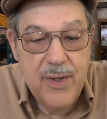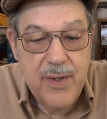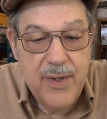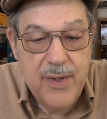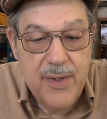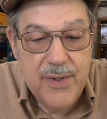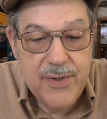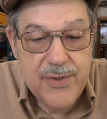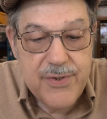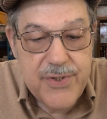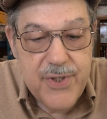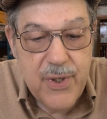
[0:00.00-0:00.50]

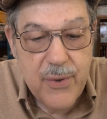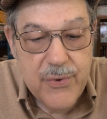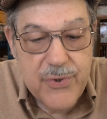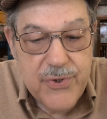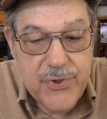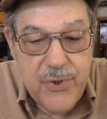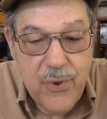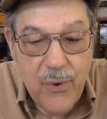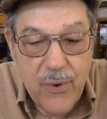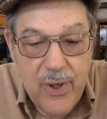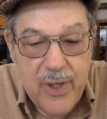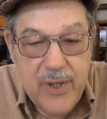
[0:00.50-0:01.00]
So
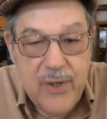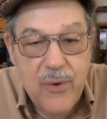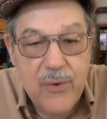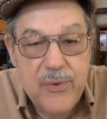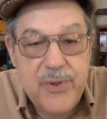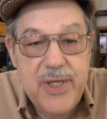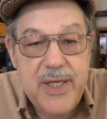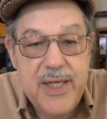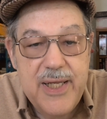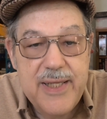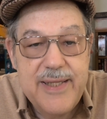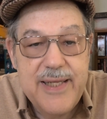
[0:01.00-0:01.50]
scoring
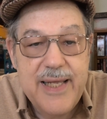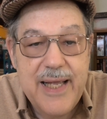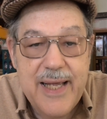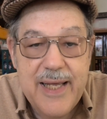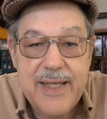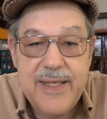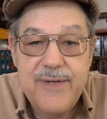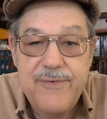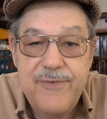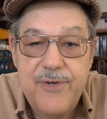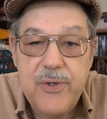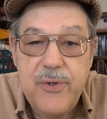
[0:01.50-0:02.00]
only at the end
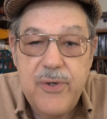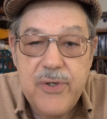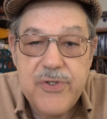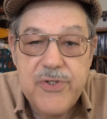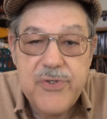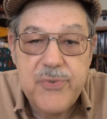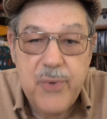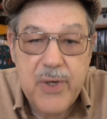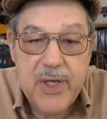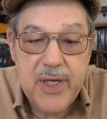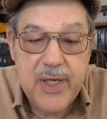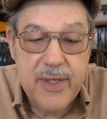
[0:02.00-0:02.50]
if you can
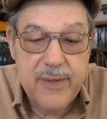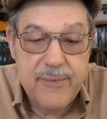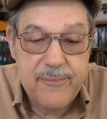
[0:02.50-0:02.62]
swing it.